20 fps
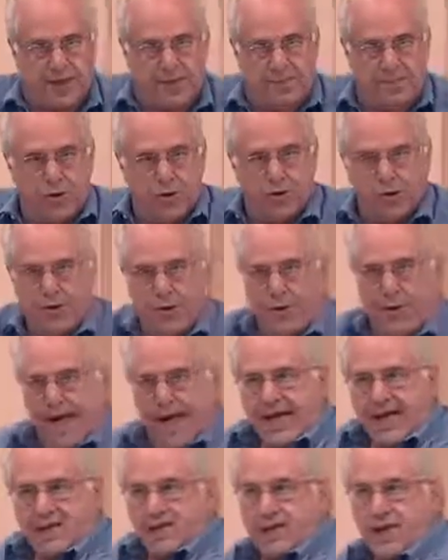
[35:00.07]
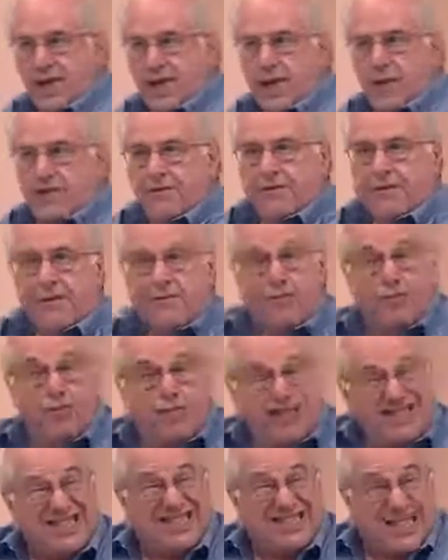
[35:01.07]
commercial banks from
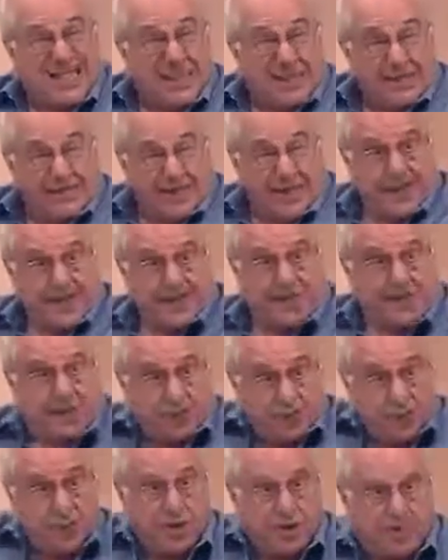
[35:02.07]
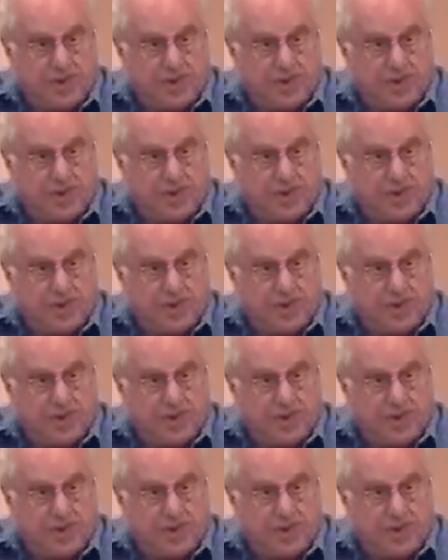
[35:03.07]
risky investments with